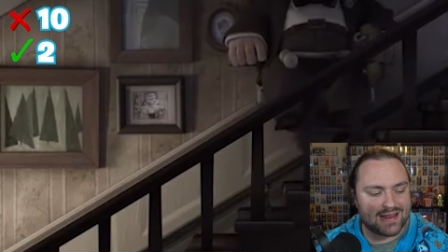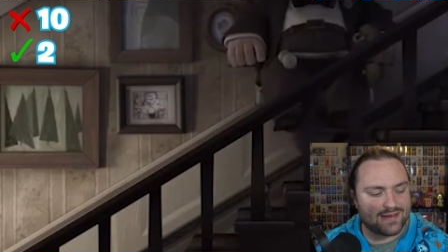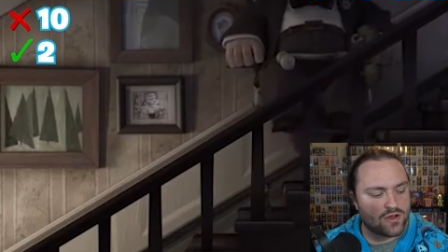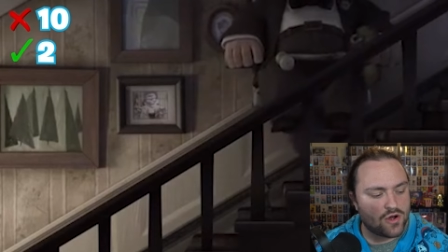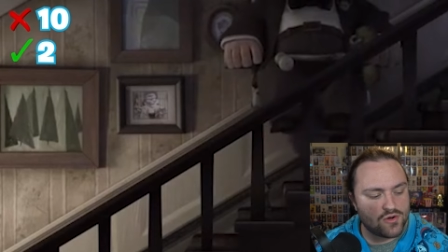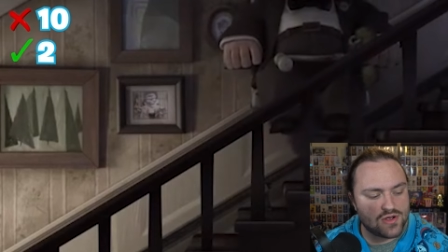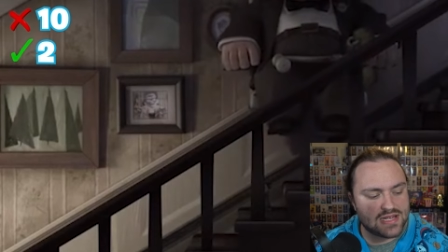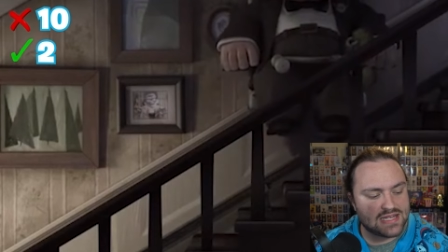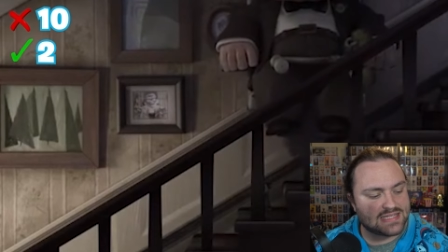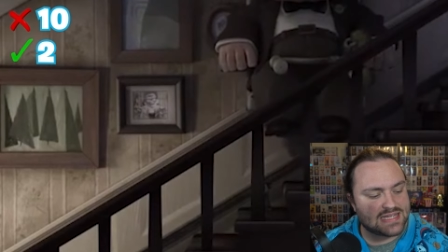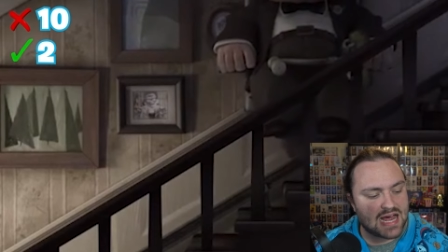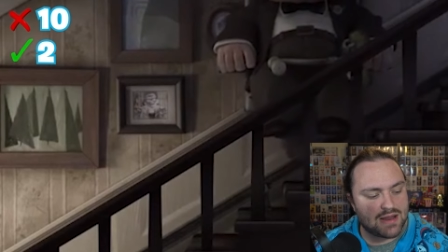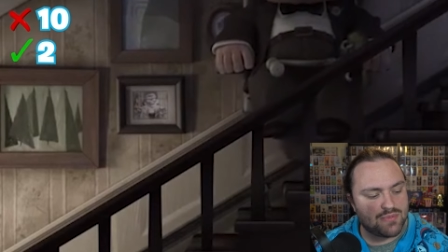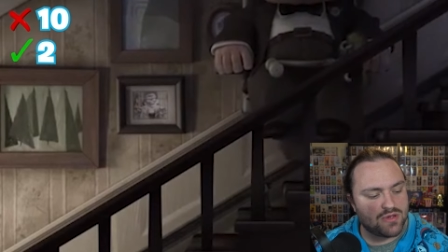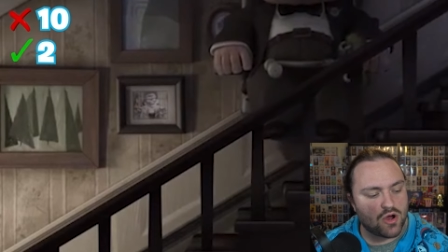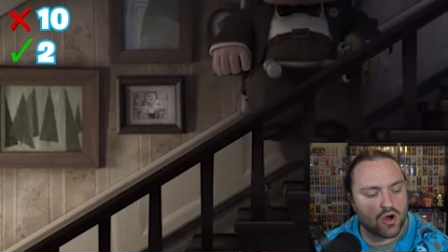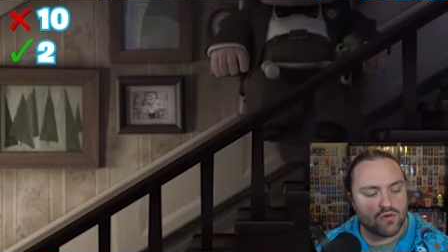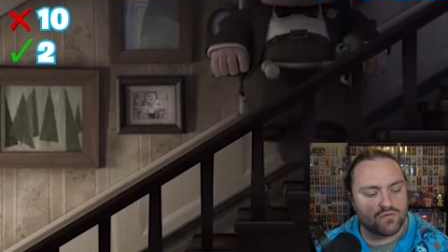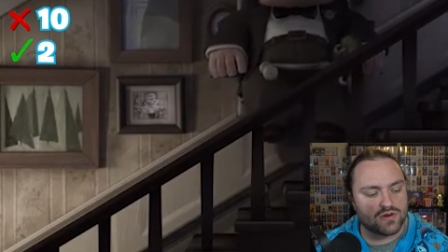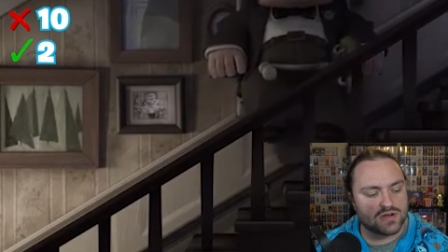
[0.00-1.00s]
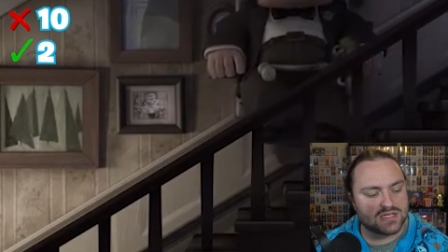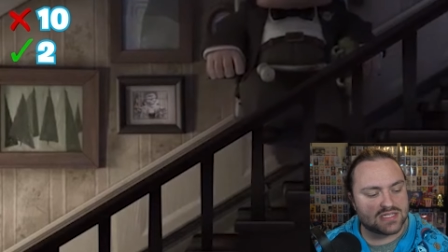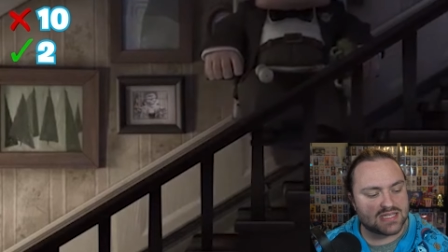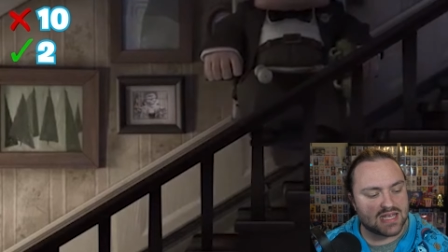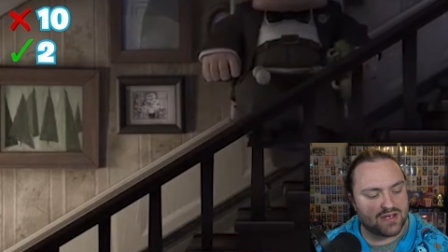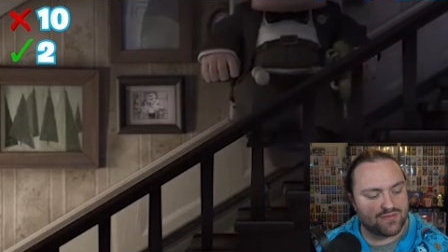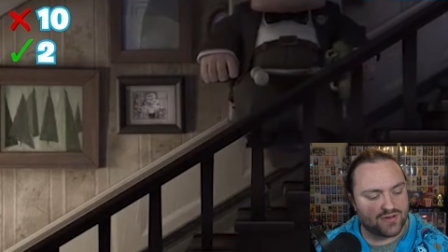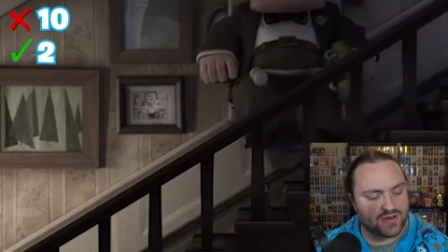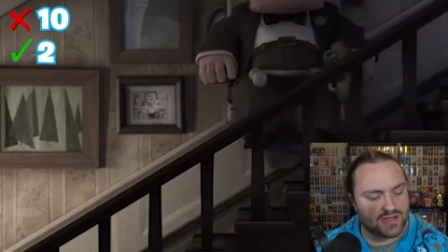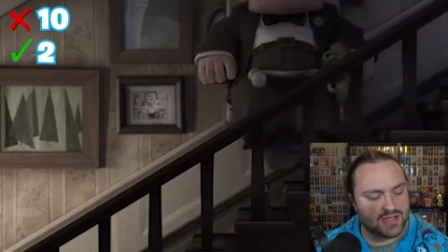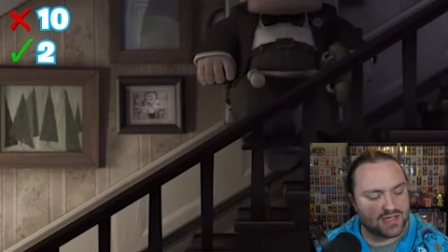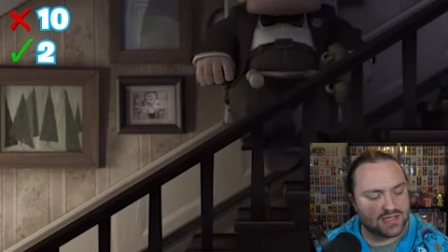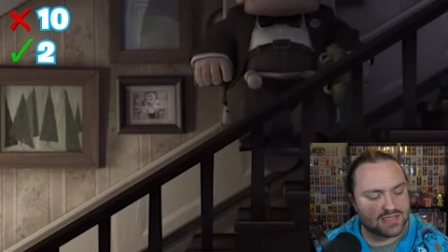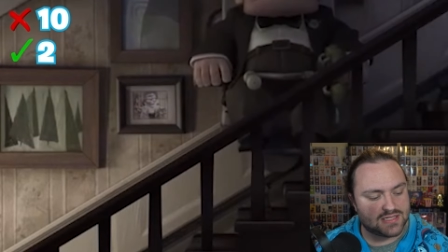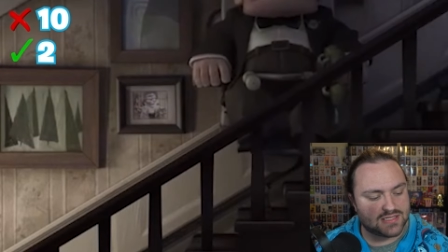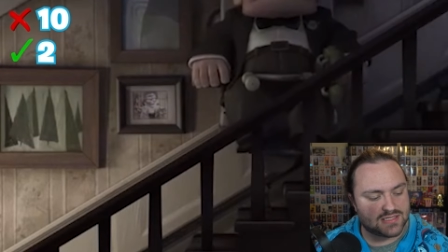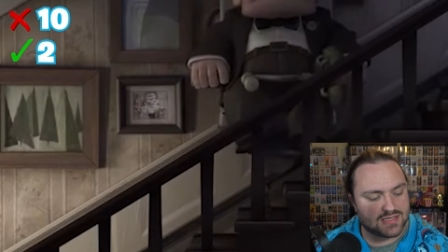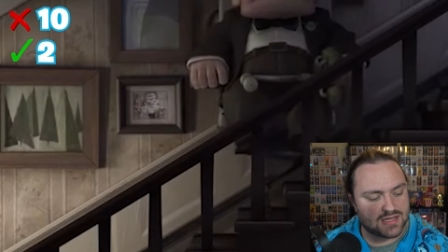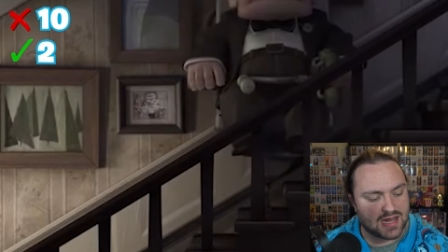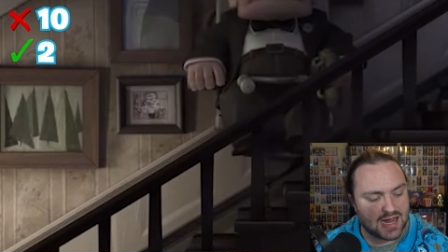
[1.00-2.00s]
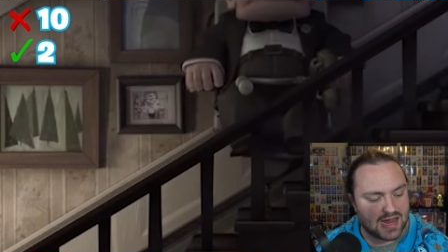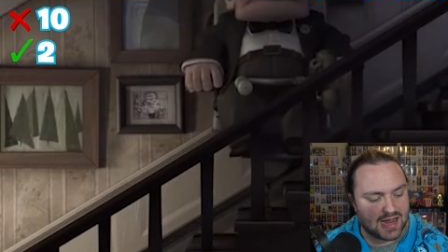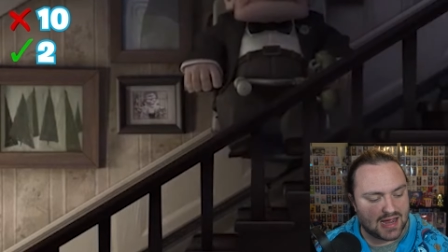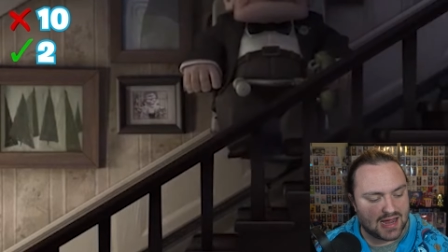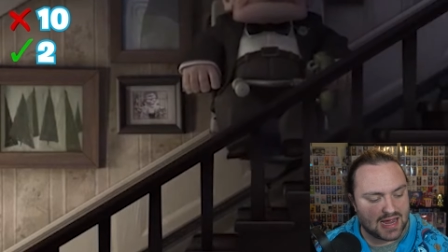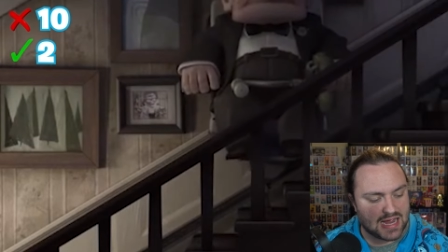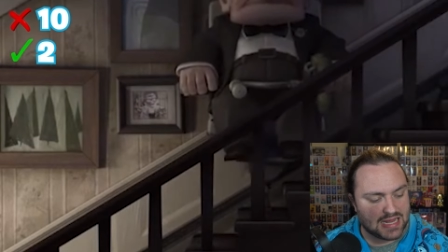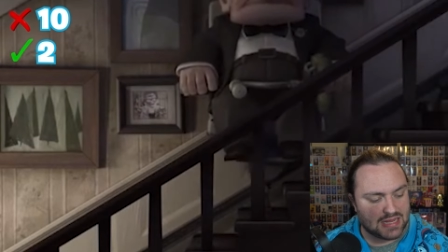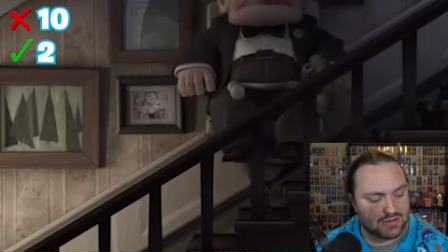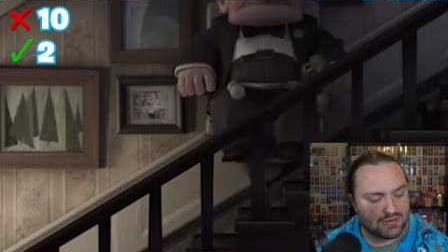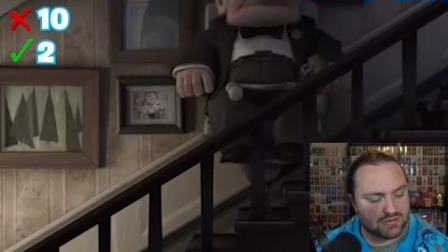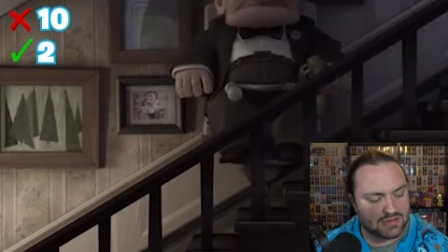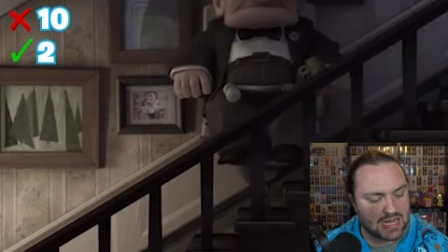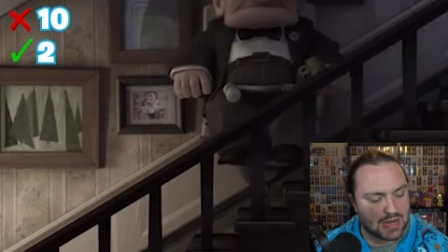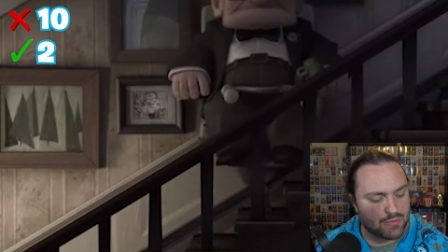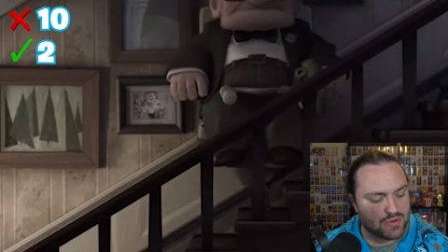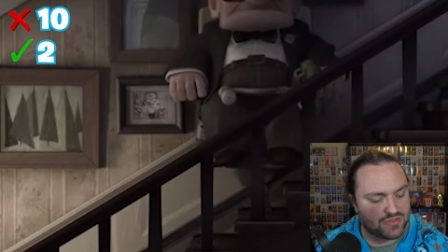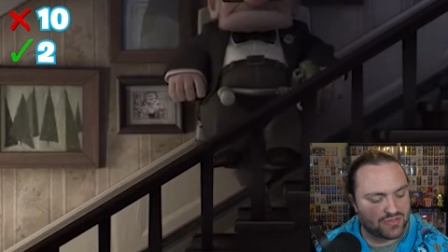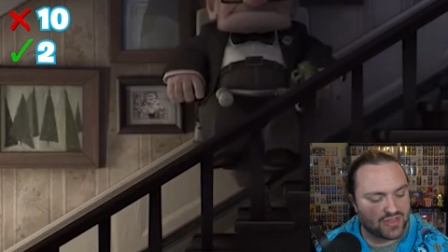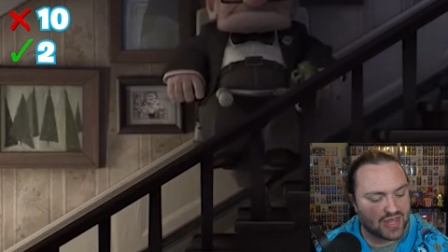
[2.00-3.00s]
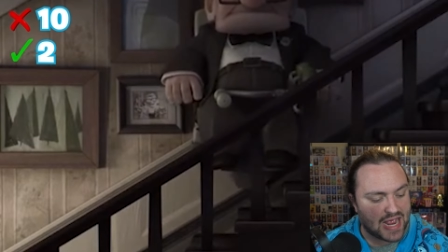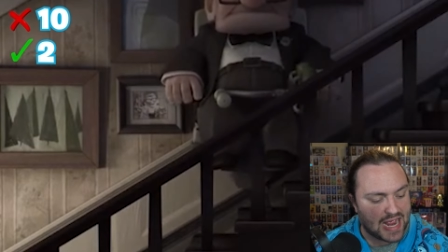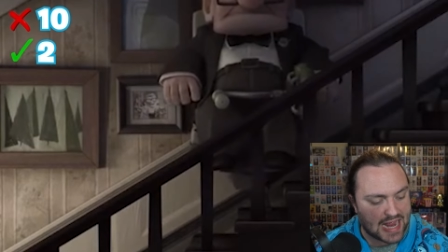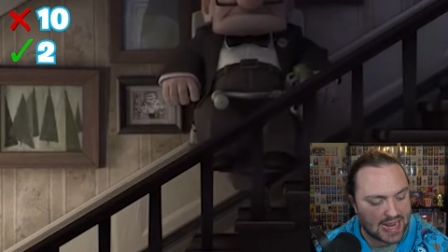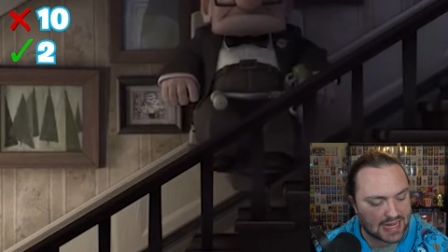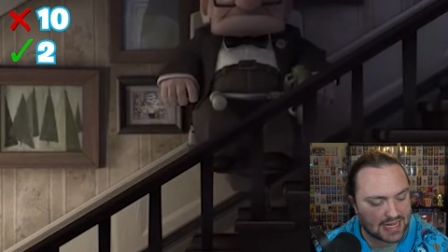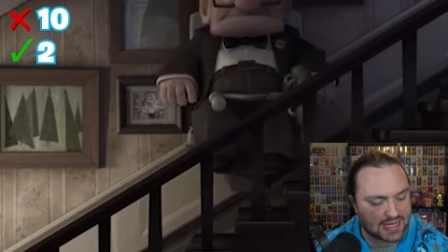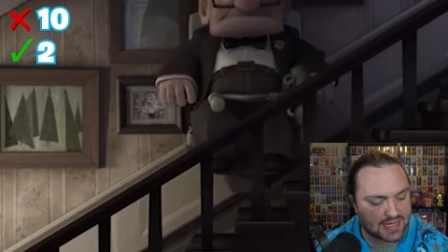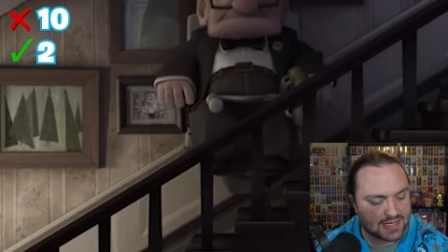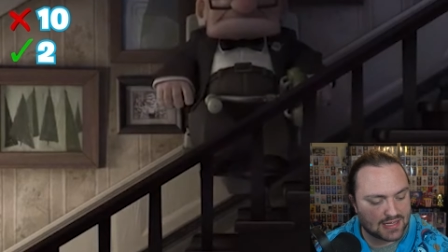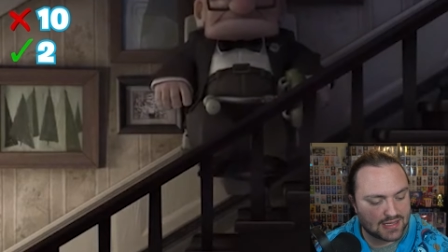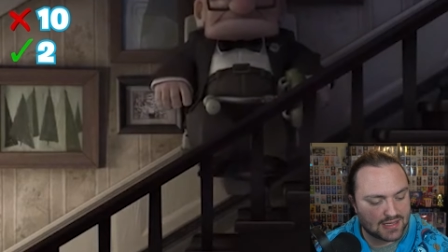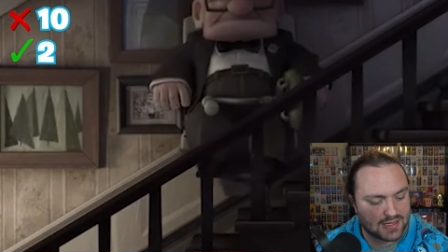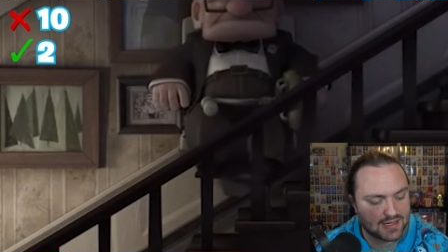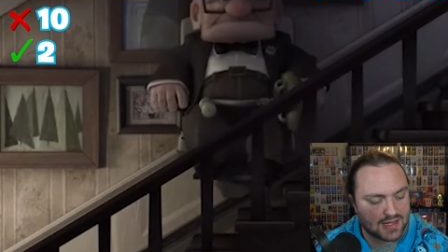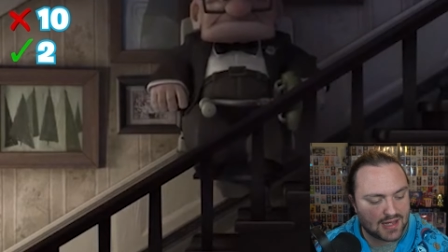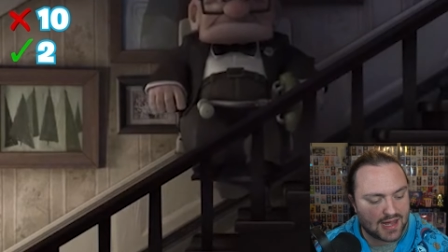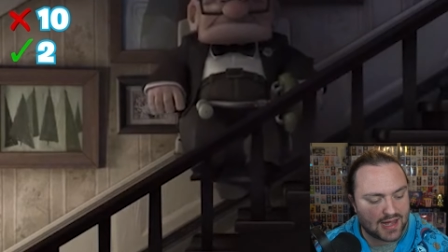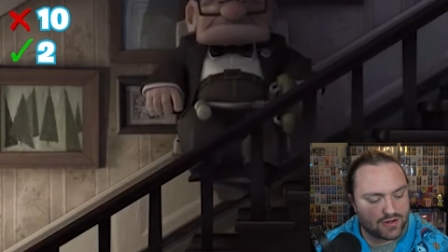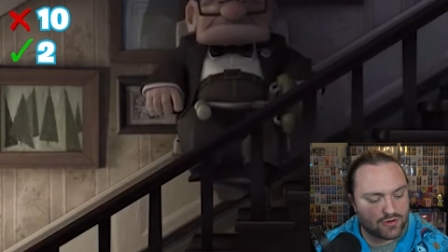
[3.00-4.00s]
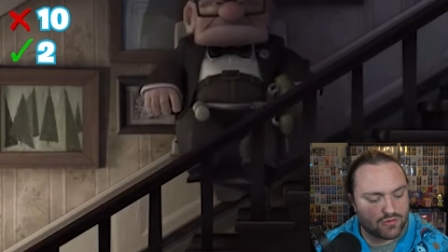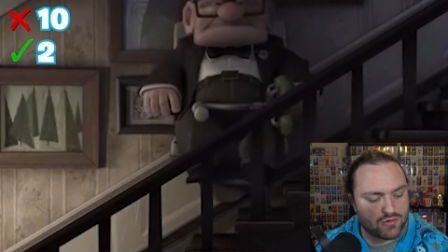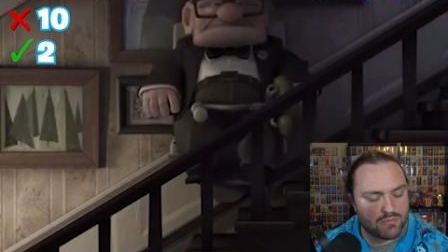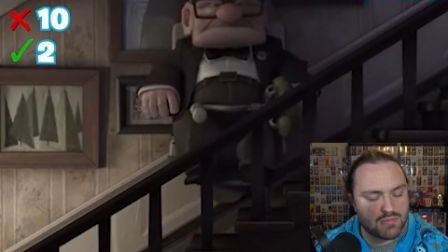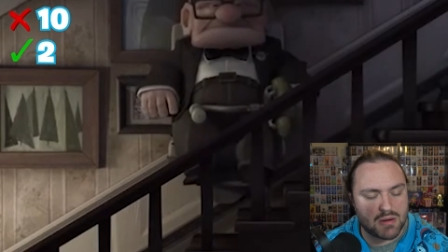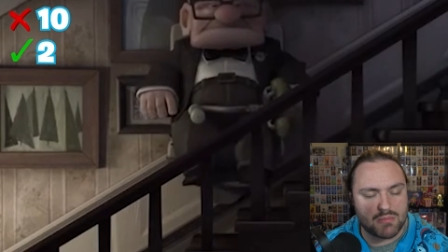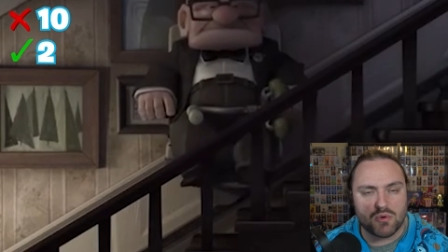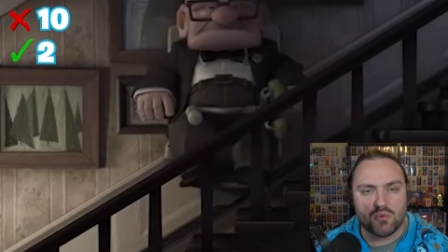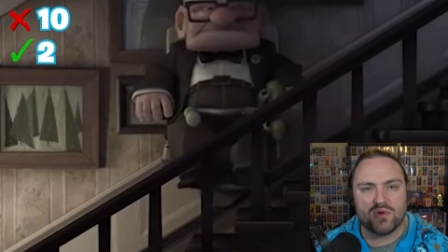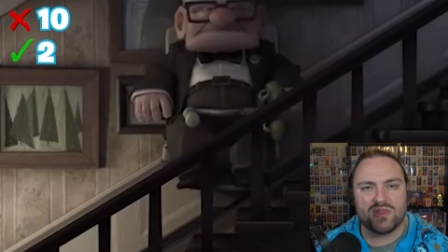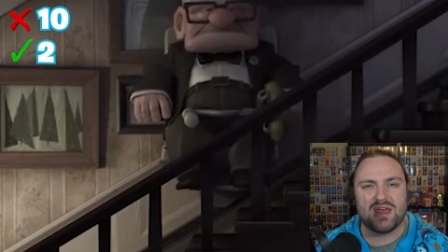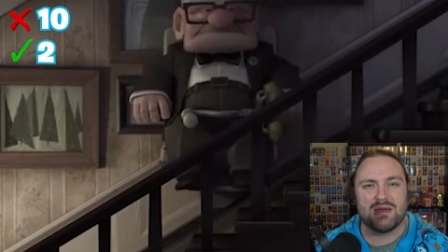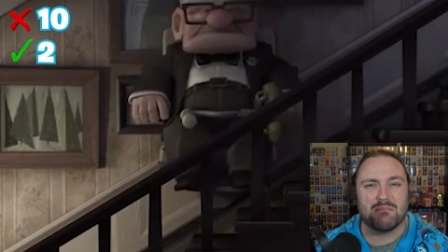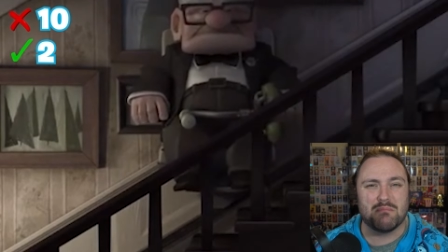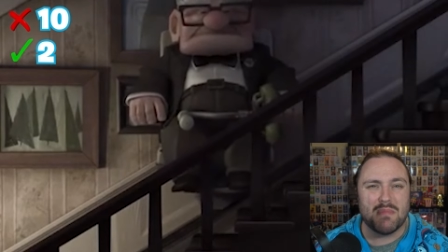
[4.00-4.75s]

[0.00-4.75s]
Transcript: I know he's got to be over his 70s, I, I, I would think. I don't remember when they